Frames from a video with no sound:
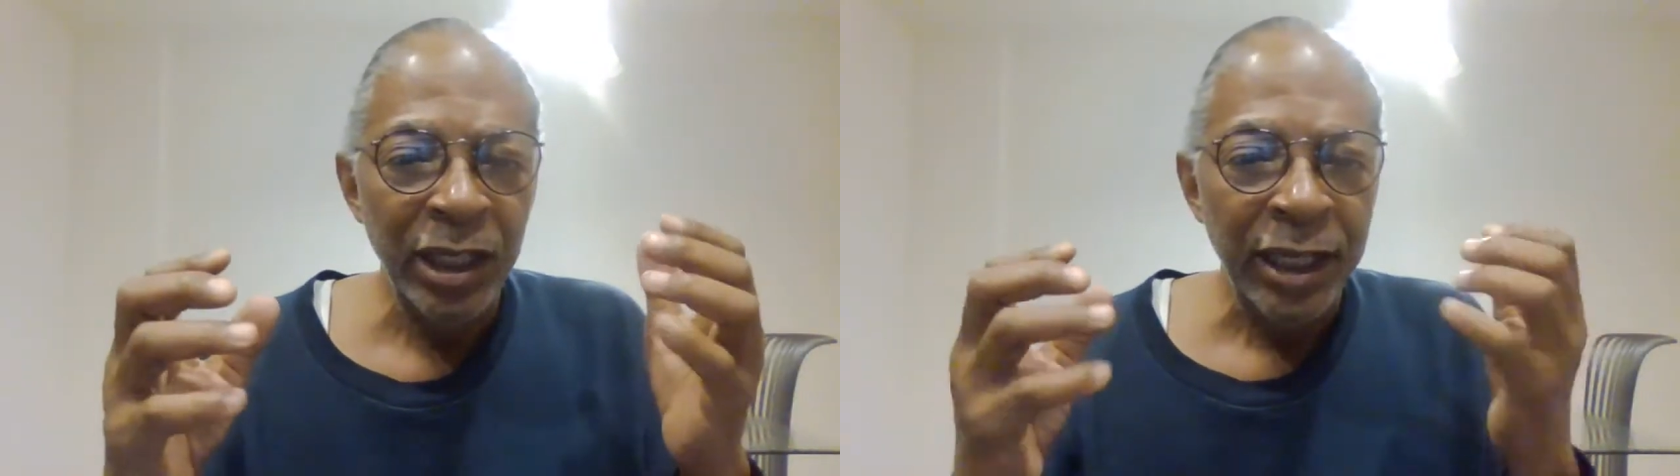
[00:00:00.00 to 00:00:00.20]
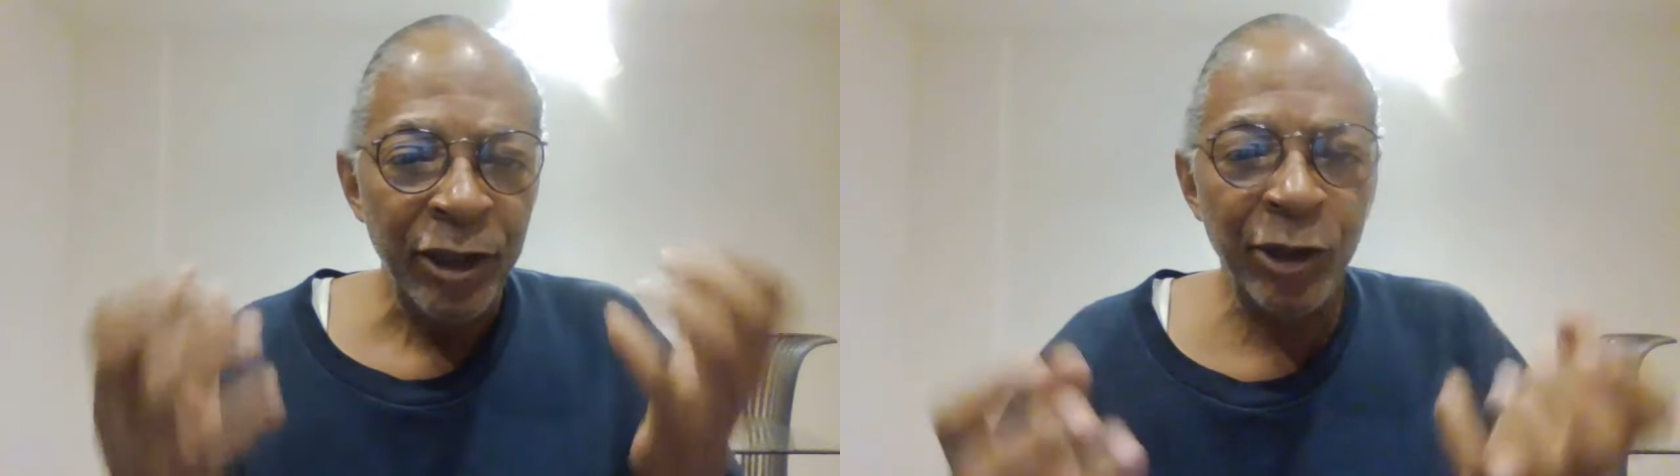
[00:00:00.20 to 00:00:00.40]

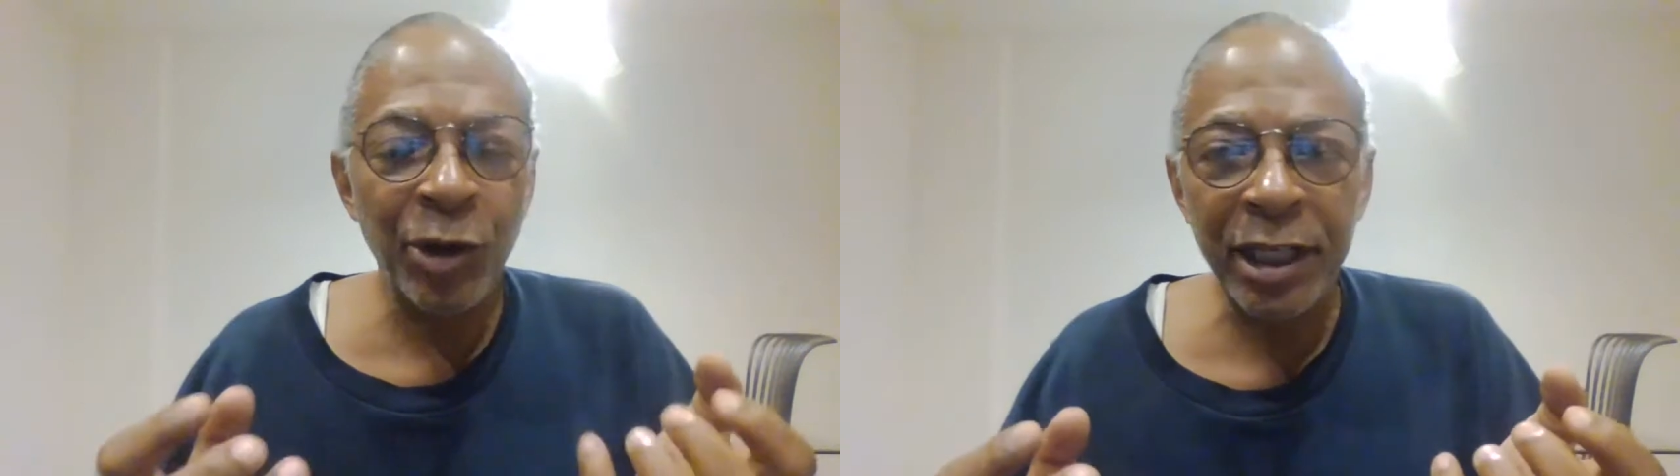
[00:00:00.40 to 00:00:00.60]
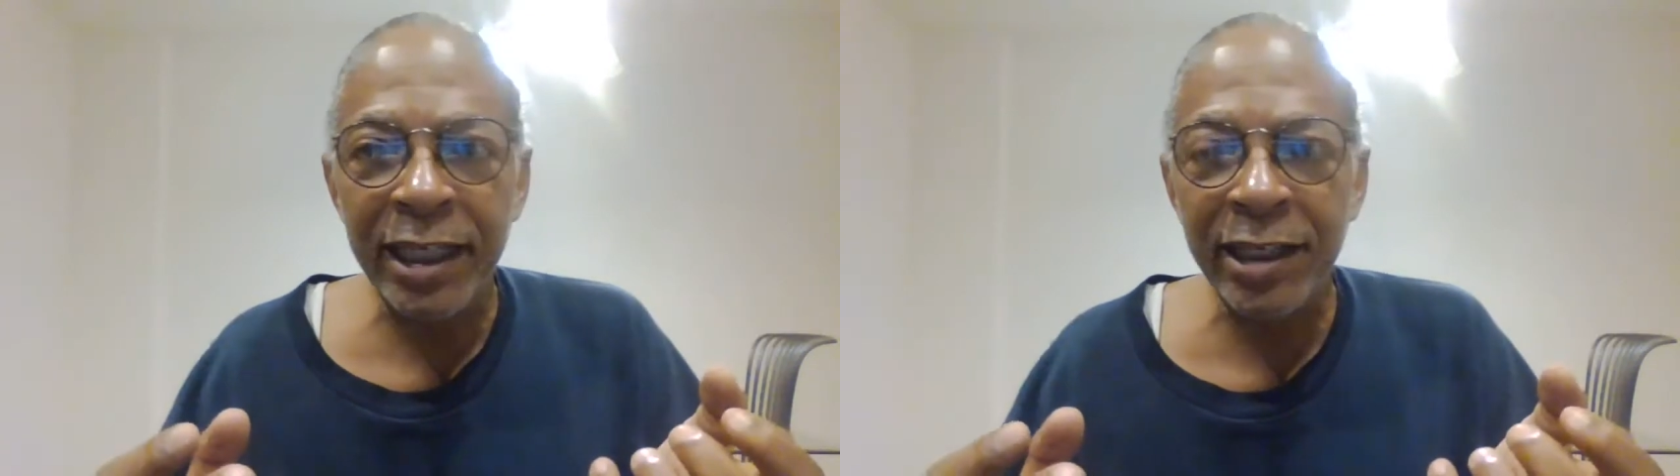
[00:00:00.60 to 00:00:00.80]
You're
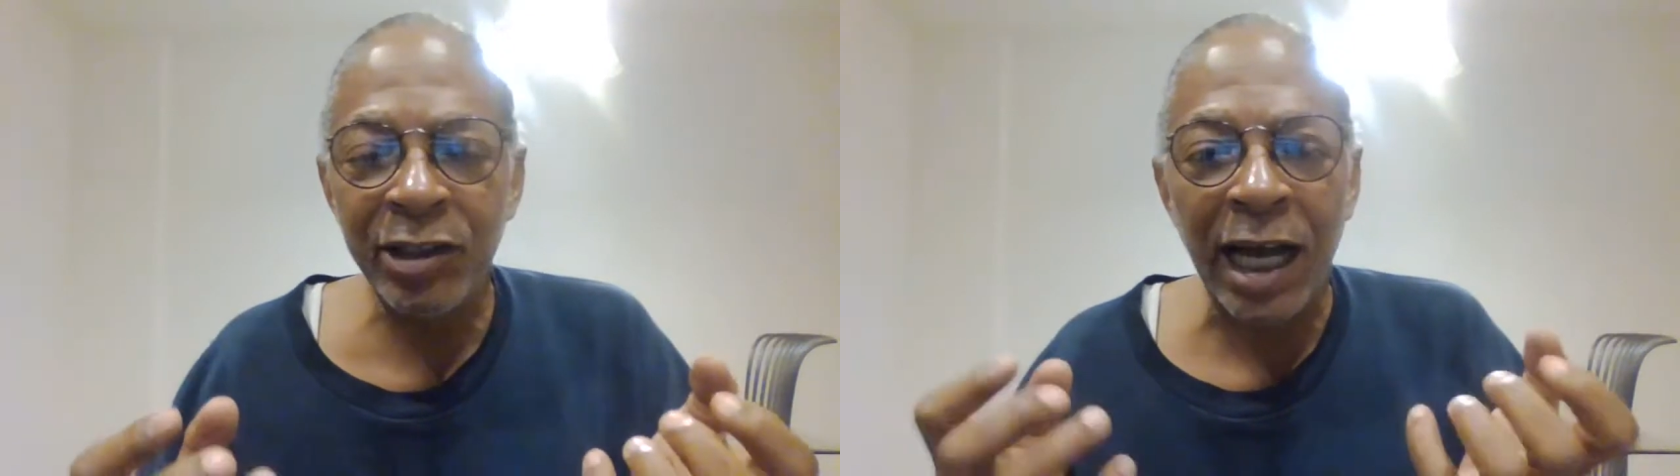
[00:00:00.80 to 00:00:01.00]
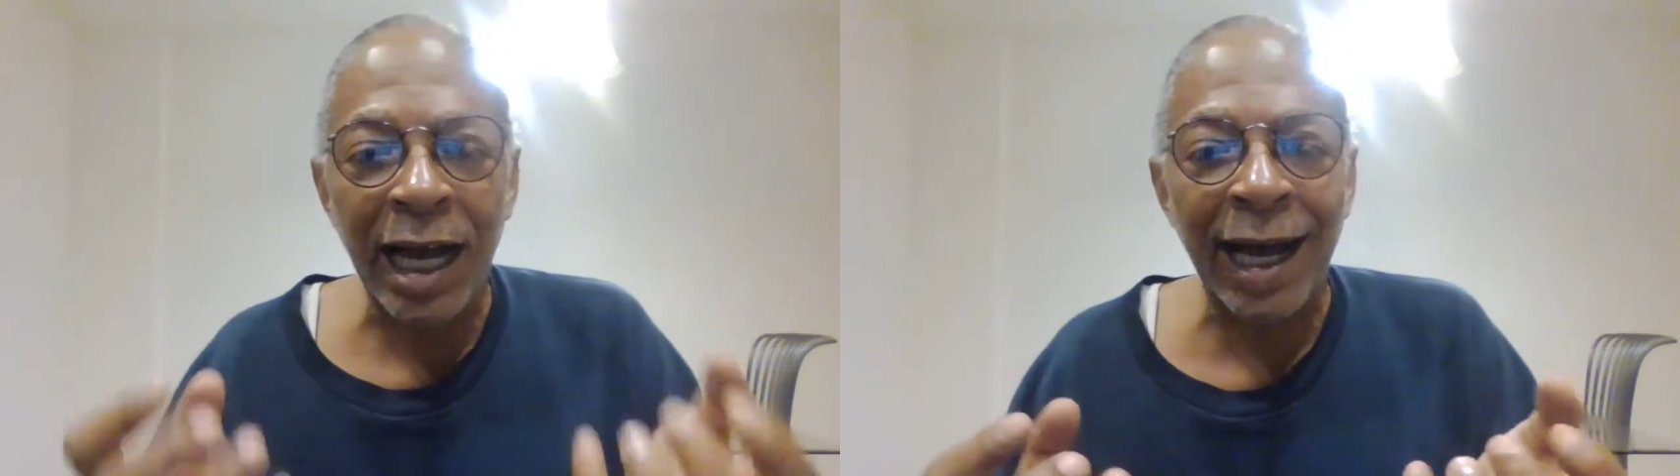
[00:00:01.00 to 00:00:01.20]
going to hear
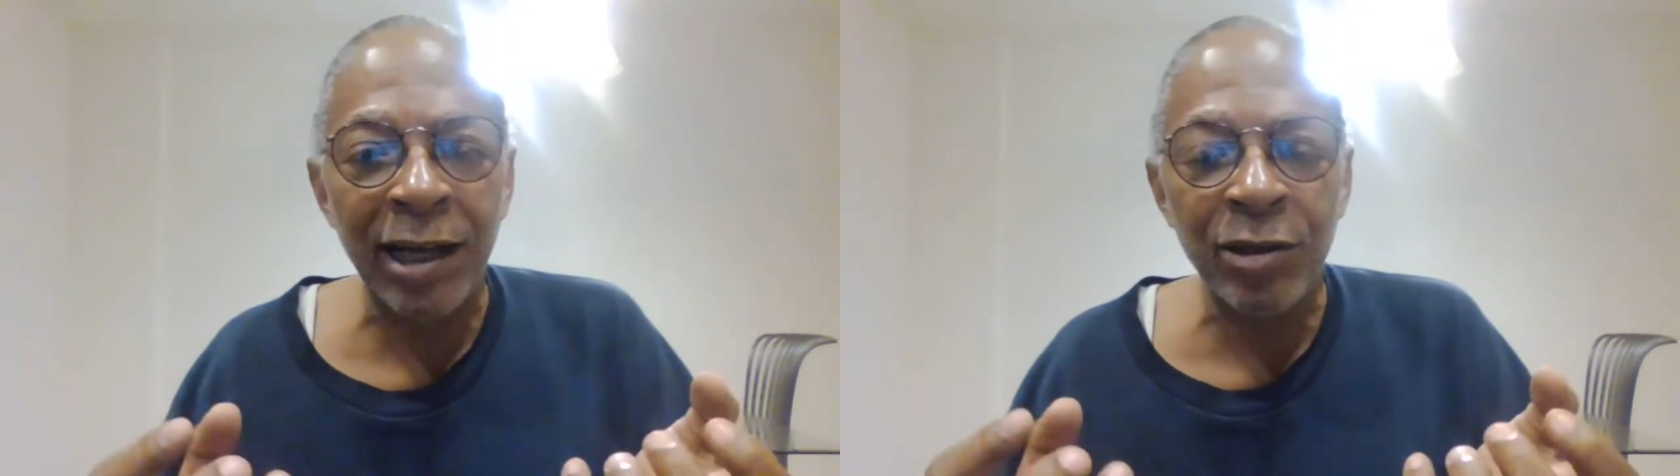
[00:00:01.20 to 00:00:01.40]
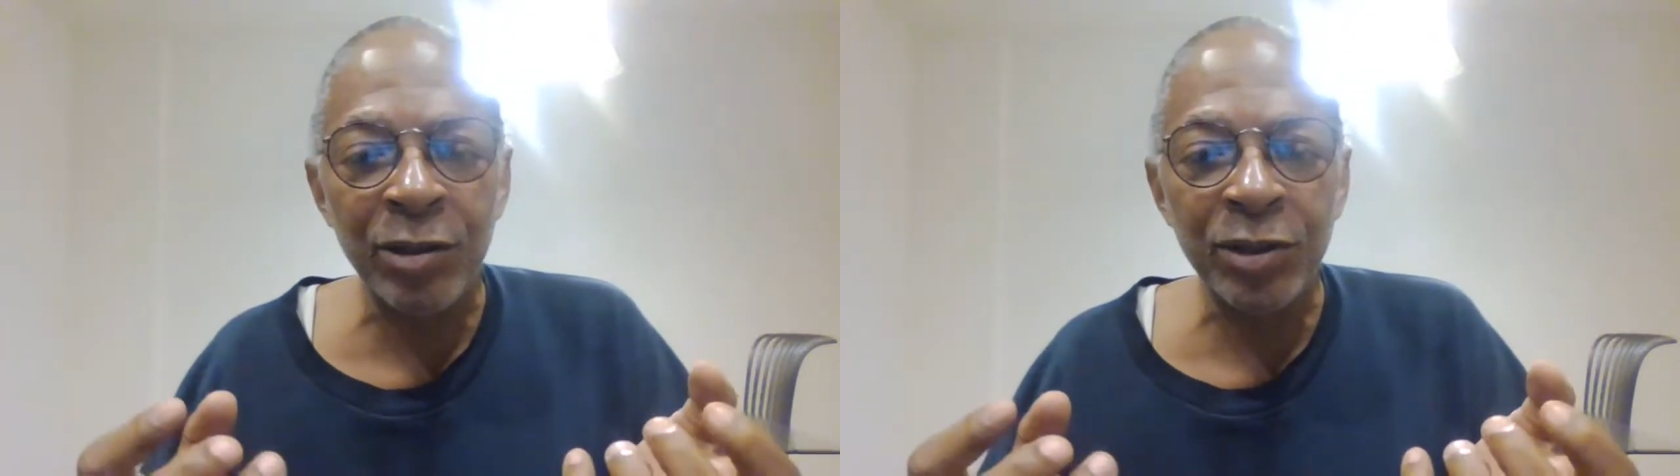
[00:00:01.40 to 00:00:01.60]
the
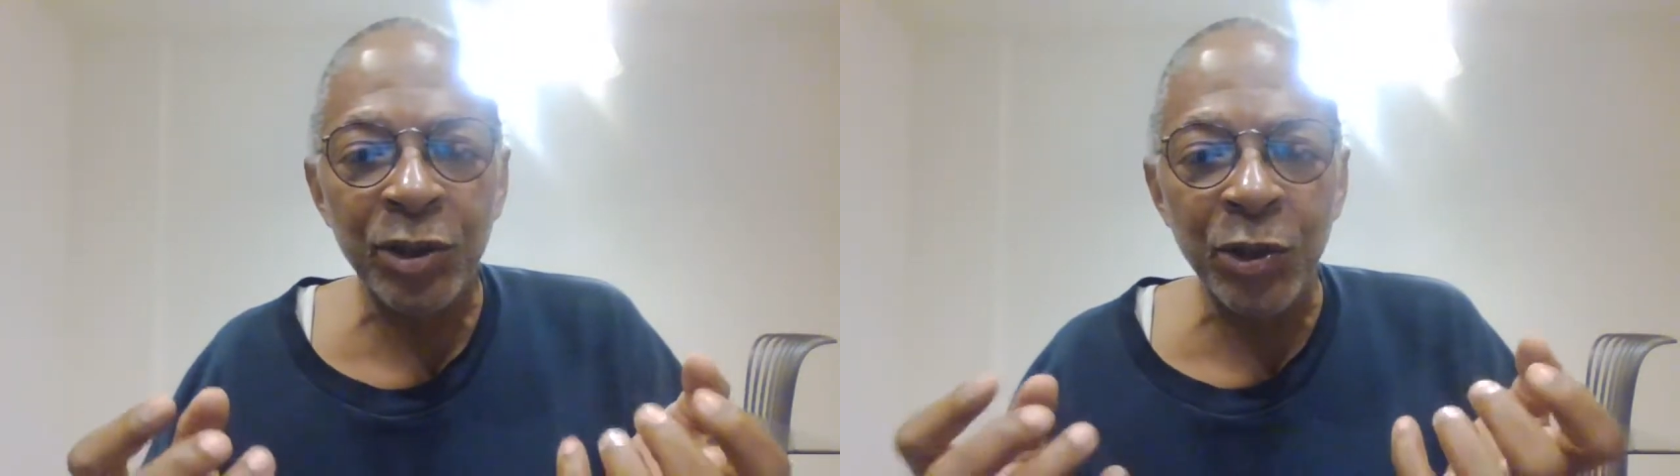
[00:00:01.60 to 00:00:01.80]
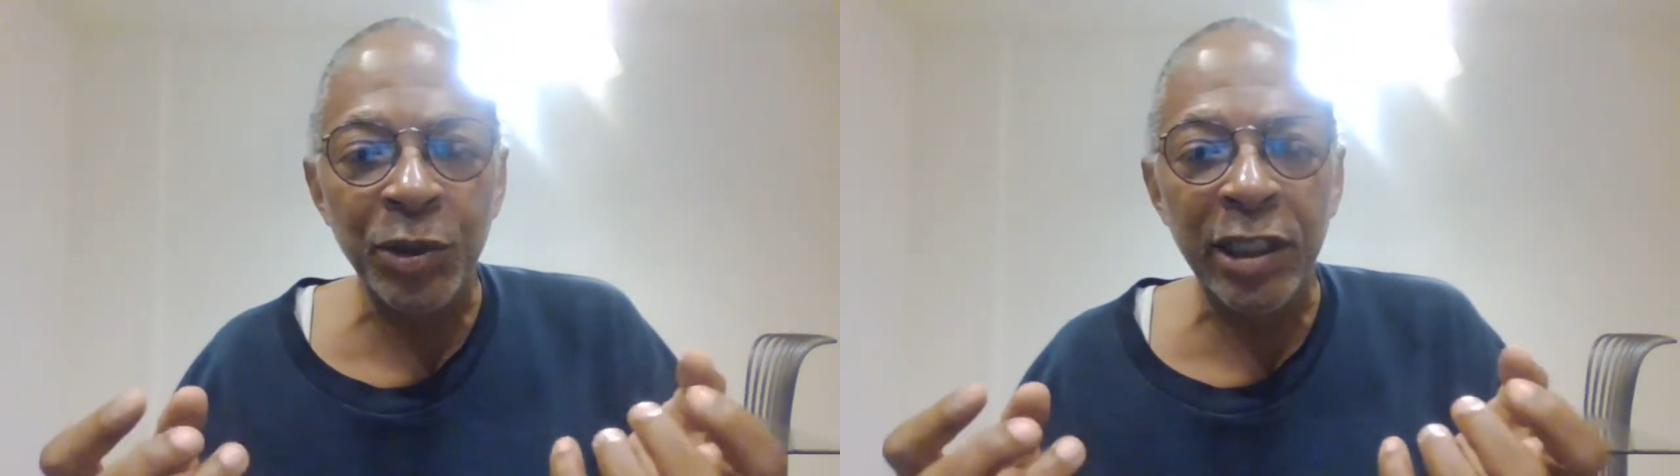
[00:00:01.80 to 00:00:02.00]
owls
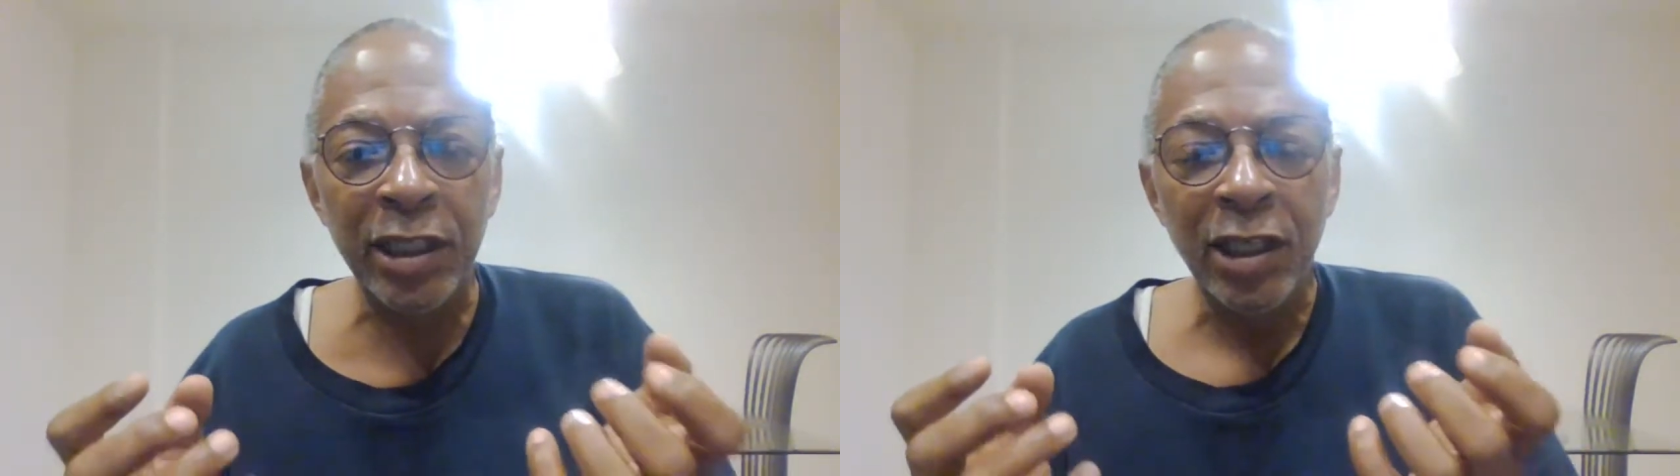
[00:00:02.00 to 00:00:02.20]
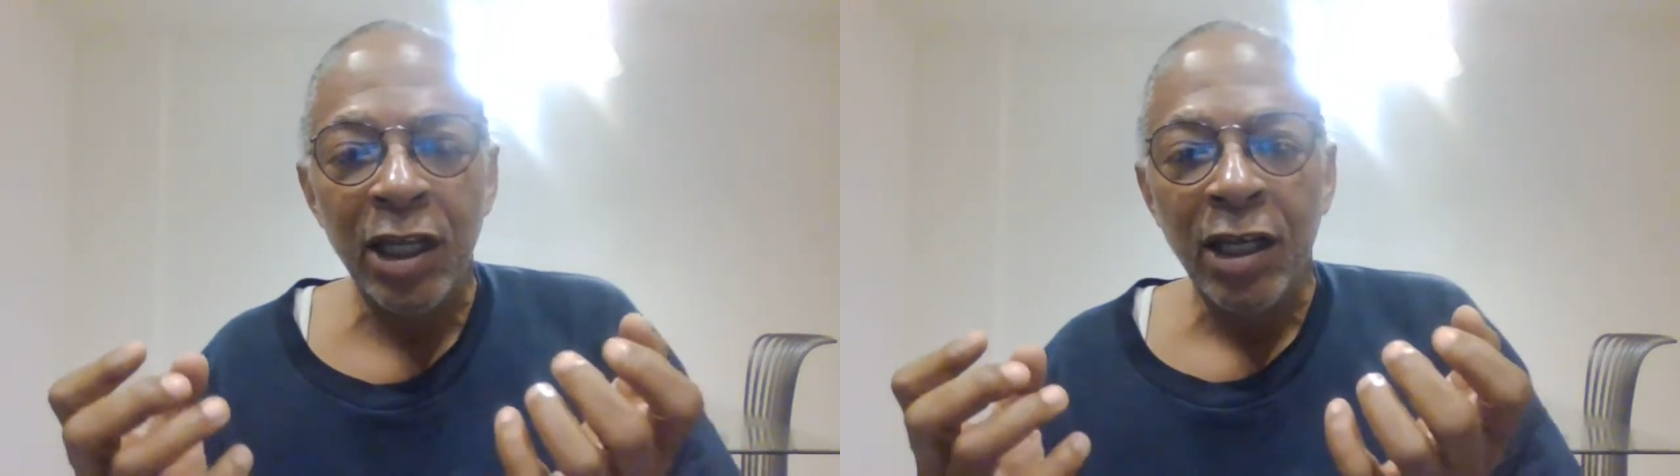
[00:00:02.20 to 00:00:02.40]
hooting